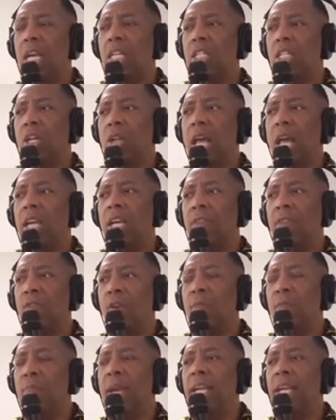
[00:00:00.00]
So, like, if
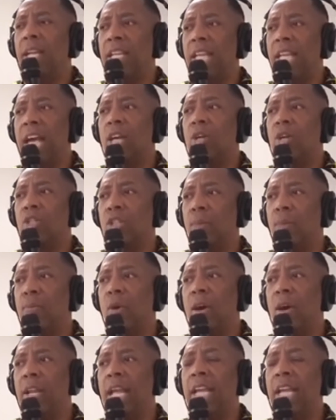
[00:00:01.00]
your mate, then y'all go to a
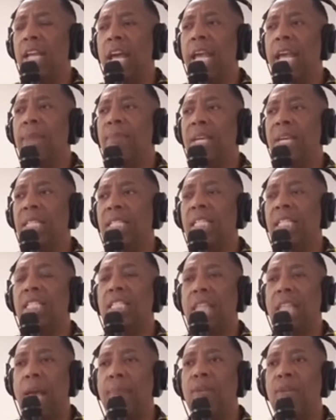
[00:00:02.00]
party and A, B, and C
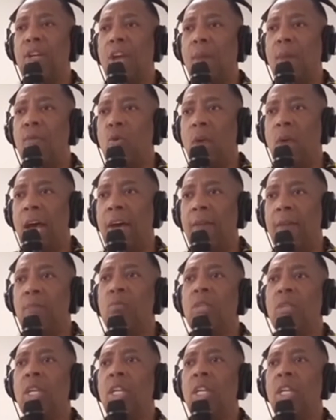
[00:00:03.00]
just happen to come around.